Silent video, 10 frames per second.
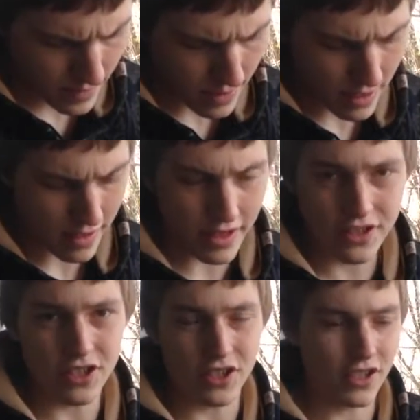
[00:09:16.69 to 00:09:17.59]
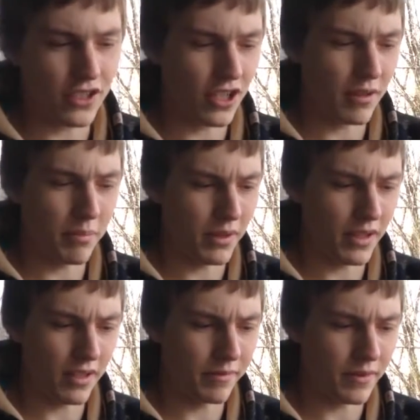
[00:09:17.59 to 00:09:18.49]
That's just a
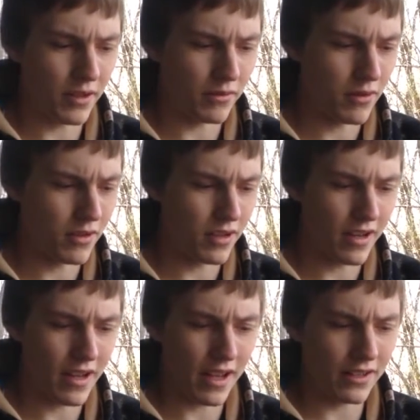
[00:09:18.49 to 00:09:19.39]
cheapie, Aurora